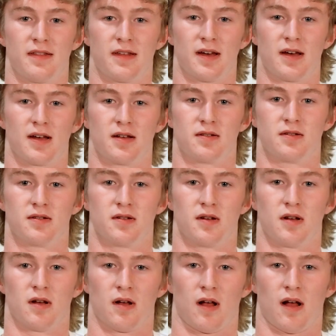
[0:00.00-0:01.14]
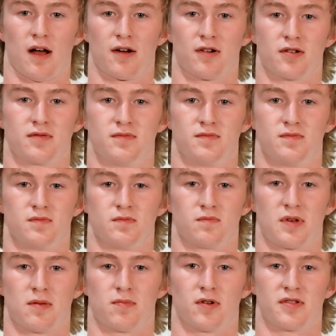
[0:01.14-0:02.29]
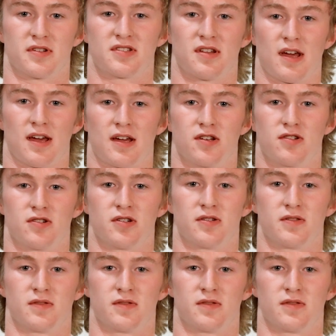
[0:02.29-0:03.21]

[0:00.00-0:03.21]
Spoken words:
And then I heard people on the stage